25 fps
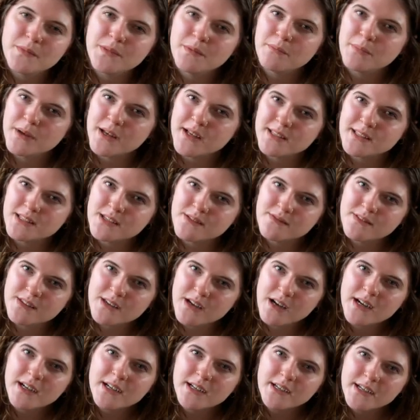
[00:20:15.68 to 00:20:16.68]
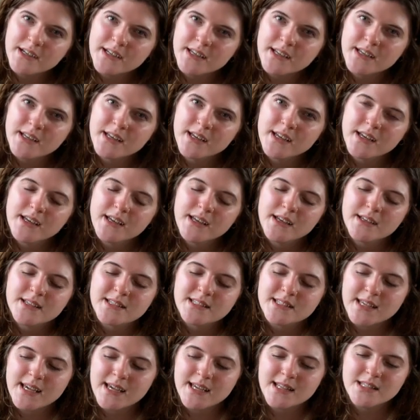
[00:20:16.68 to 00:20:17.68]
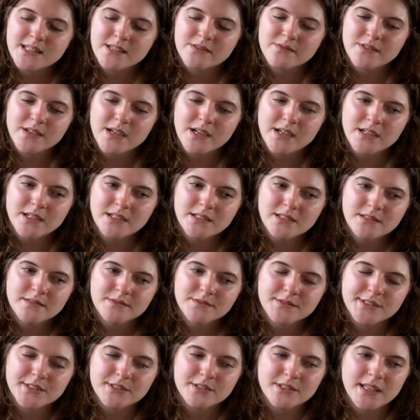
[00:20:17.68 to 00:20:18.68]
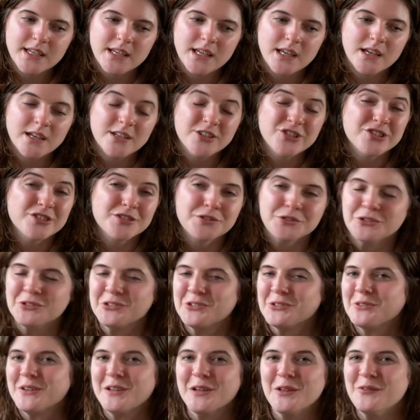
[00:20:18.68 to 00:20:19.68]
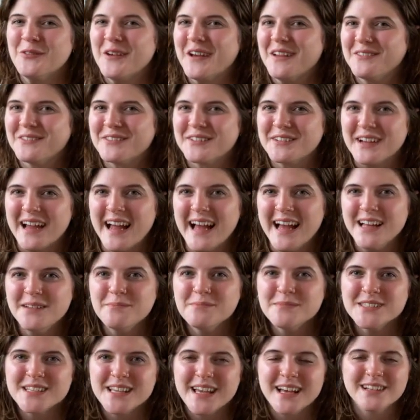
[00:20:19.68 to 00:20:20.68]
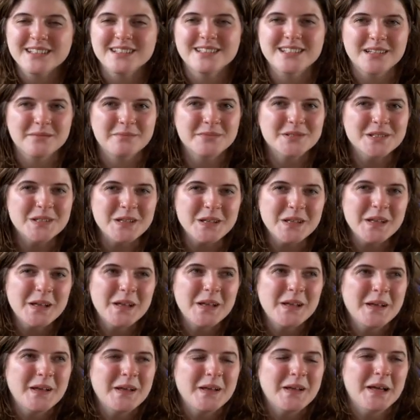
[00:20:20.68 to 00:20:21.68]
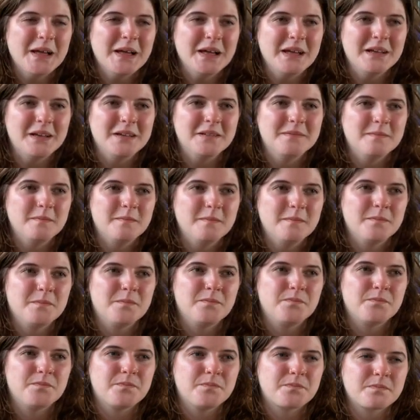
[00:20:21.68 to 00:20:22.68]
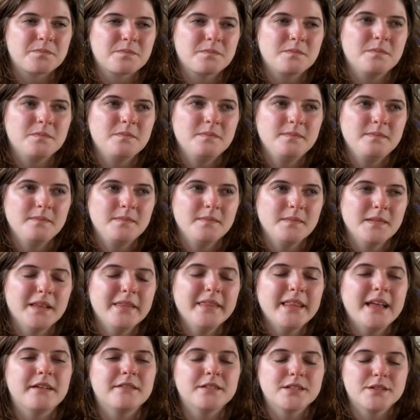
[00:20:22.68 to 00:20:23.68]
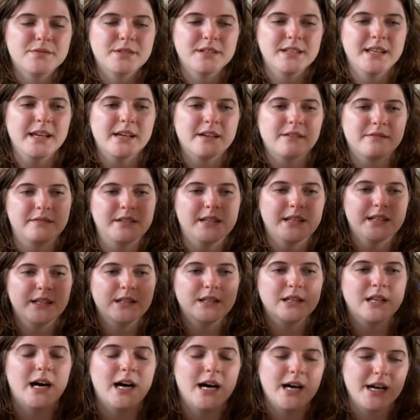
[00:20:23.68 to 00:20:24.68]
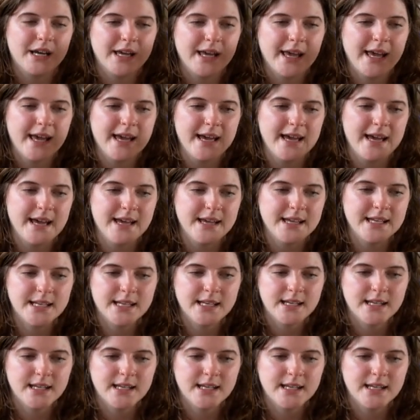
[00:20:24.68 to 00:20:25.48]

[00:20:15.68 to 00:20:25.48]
balls of yarn, skeins of yarn, so like one hundred twenty-five grams, held double. Um, and that was for like a really long hat.